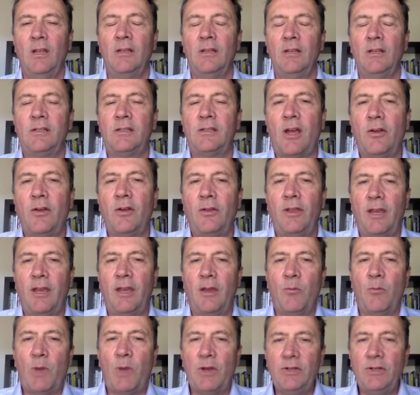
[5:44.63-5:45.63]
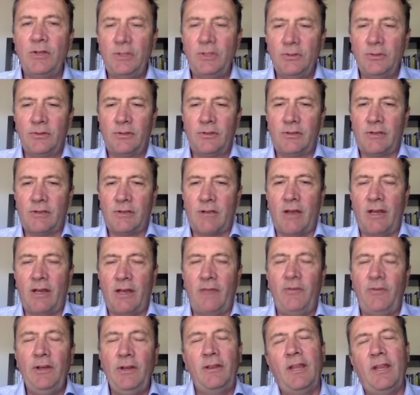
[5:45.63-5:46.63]
So the emotional desire,
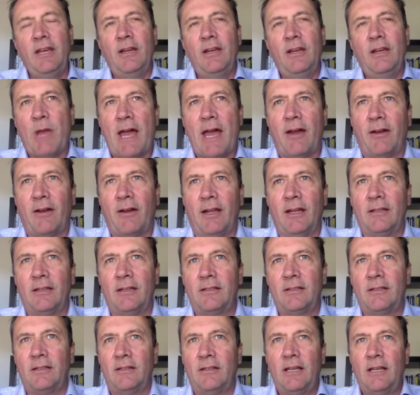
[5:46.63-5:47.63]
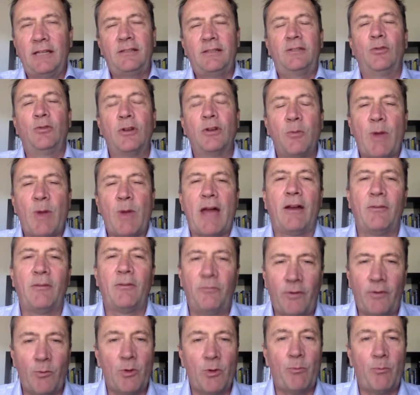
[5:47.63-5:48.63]
if you think about it, let's talk
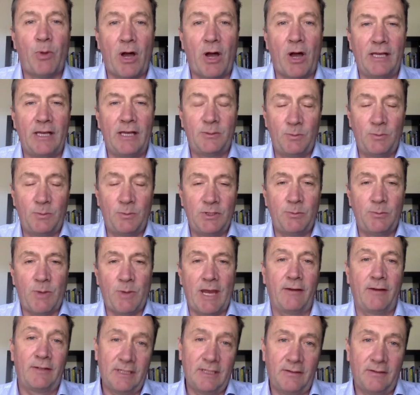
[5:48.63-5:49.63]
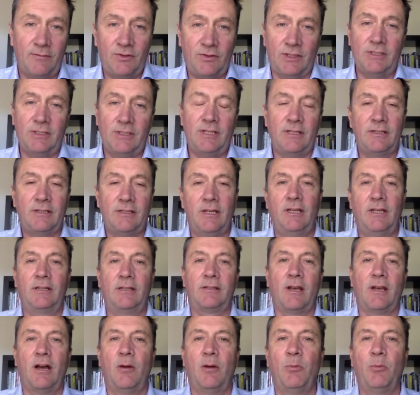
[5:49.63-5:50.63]
about from a buyer's perspective, just as an
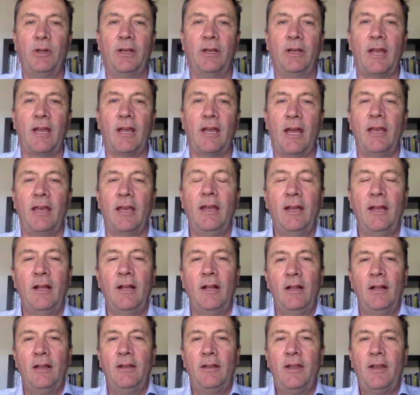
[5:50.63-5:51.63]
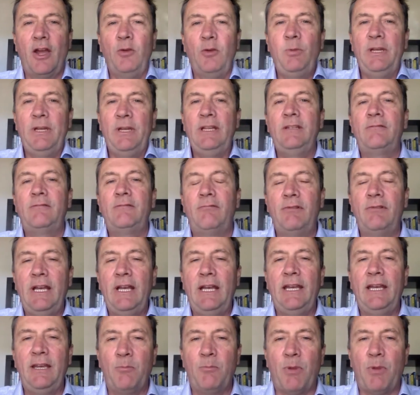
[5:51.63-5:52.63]
example, okay? Nobody's
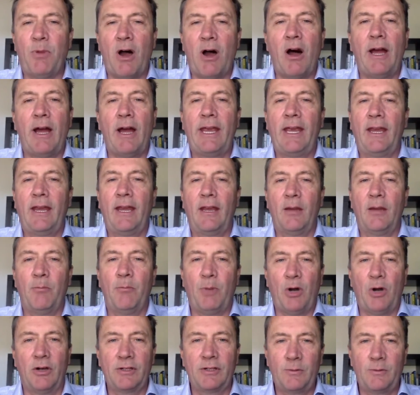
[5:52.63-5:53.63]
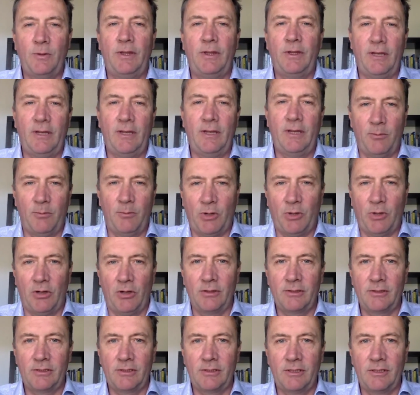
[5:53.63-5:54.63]
really buying a box within a
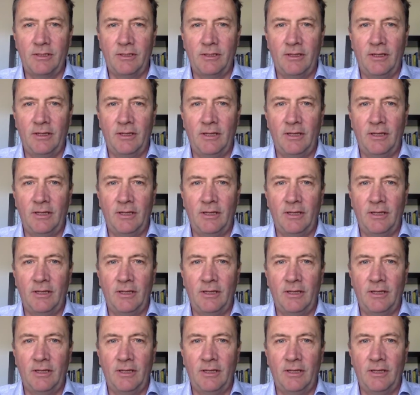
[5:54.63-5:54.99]
box.